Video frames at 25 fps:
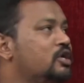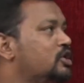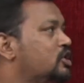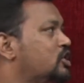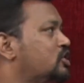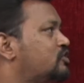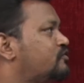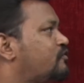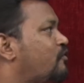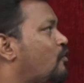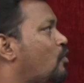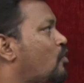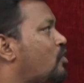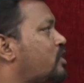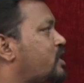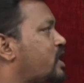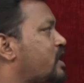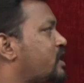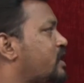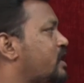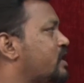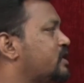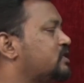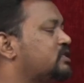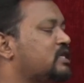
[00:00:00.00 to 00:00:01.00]
These four
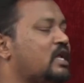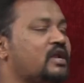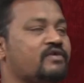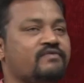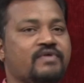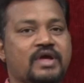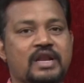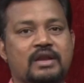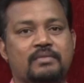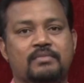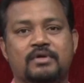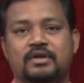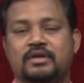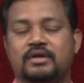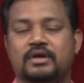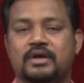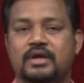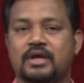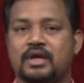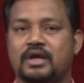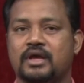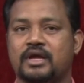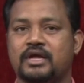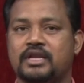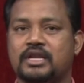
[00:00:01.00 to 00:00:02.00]
techniques are available.
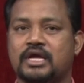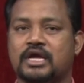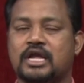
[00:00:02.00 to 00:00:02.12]
In